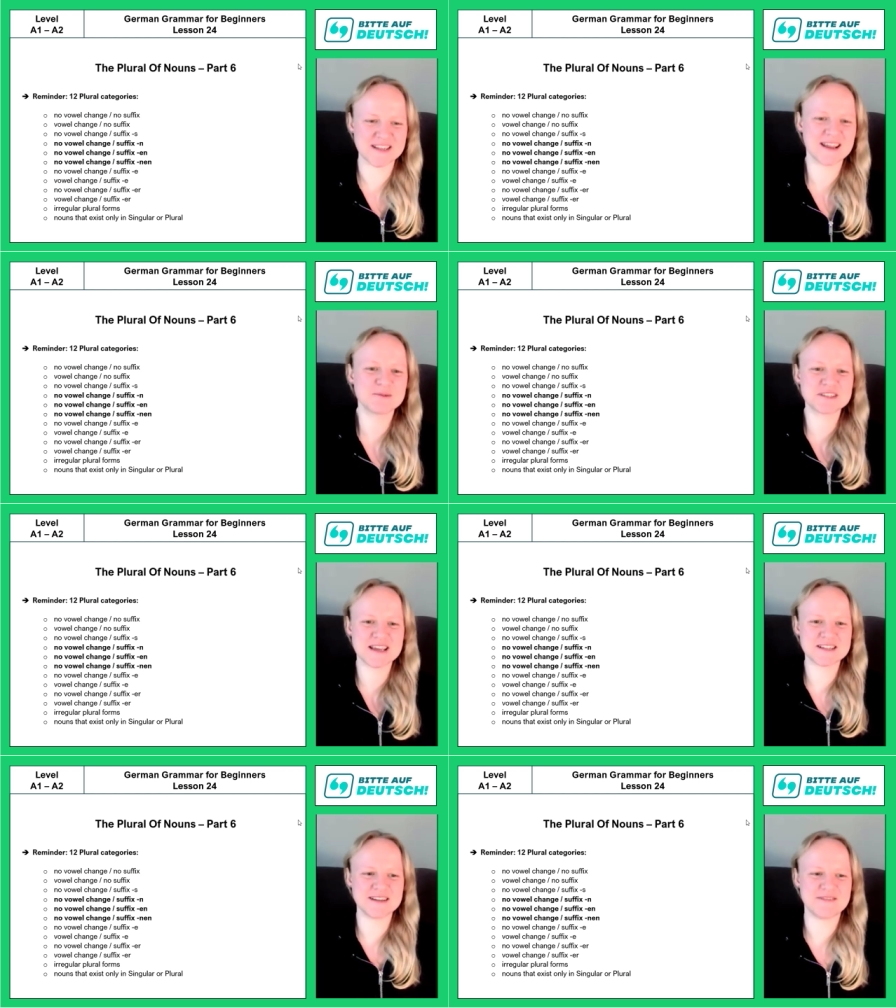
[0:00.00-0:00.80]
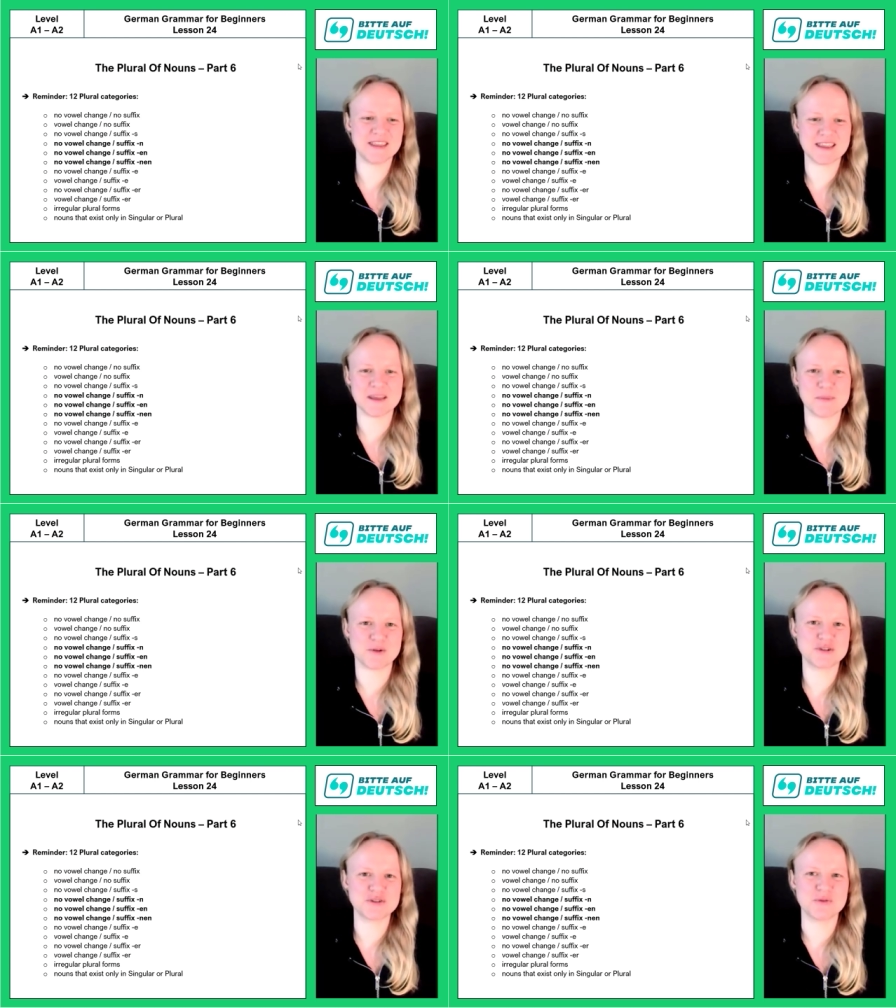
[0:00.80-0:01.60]
And I was actually thinking
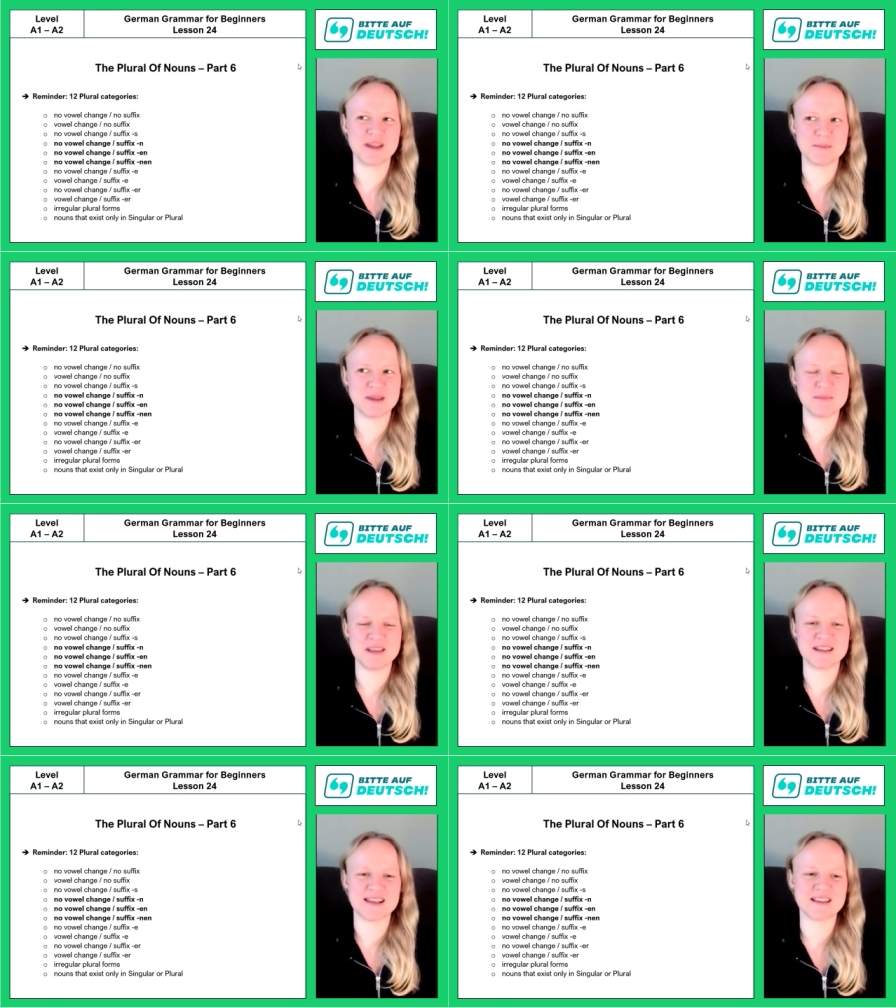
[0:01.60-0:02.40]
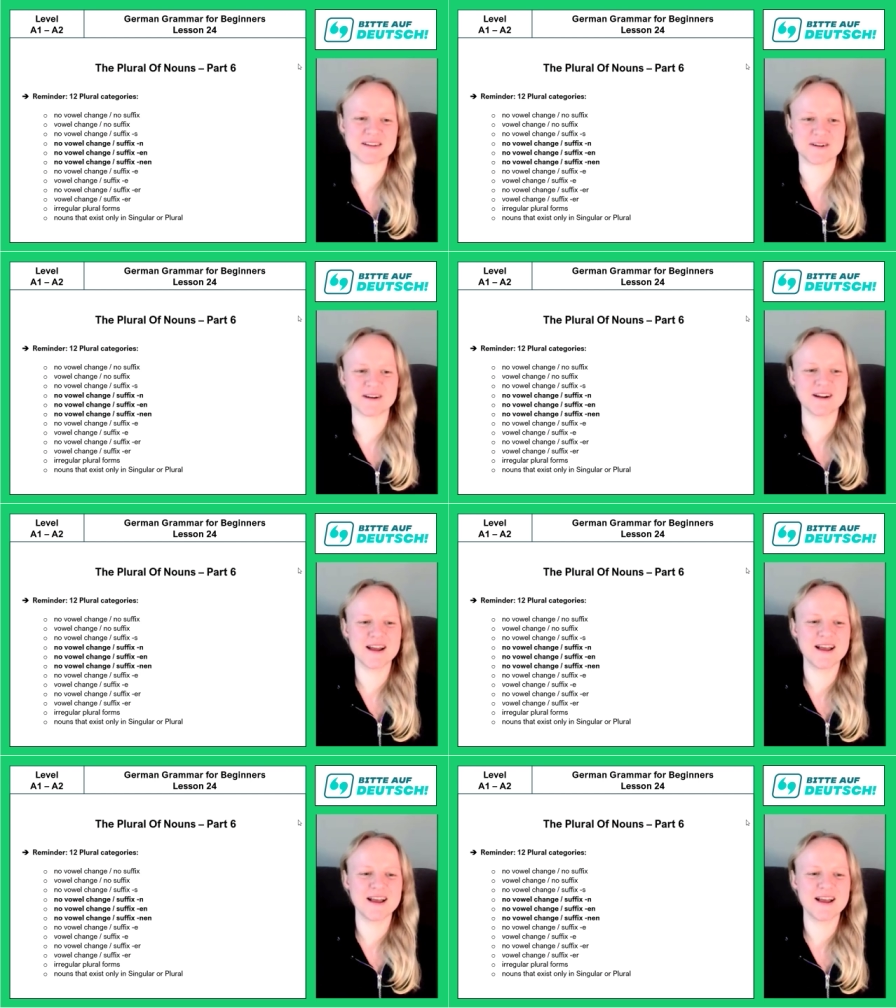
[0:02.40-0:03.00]
about doing maybe another